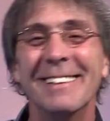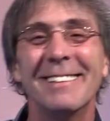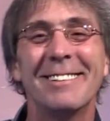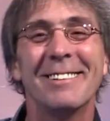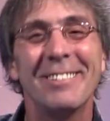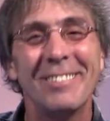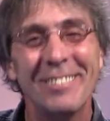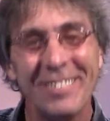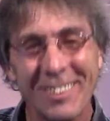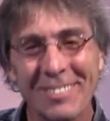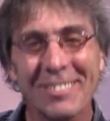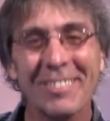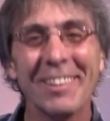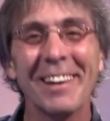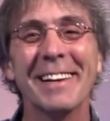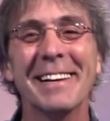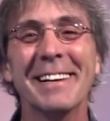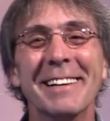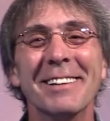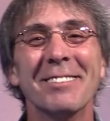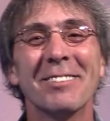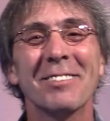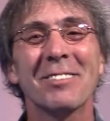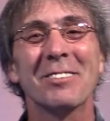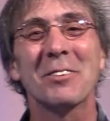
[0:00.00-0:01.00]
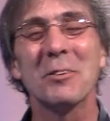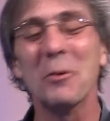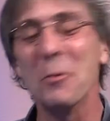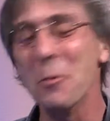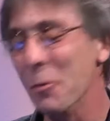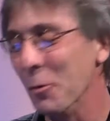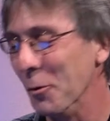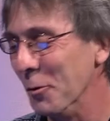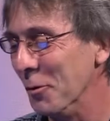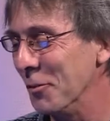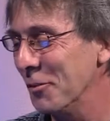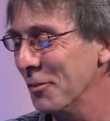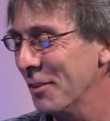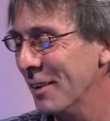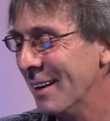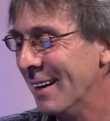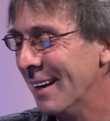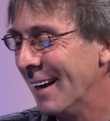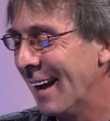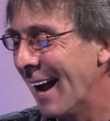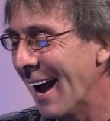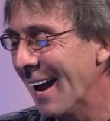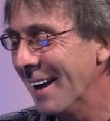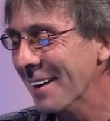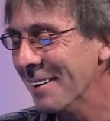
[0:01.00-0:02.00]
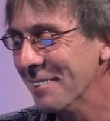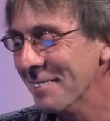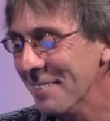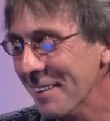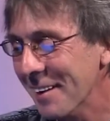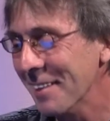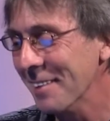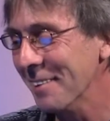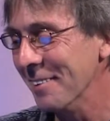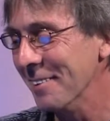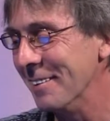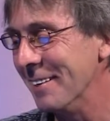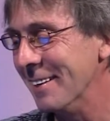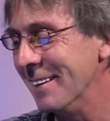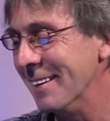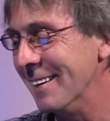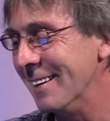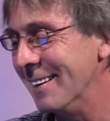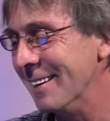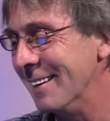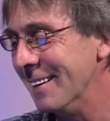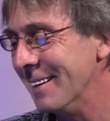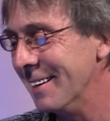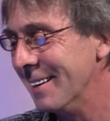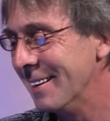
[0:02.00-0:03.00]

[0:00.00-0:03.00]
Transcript: Just like schools and Little League.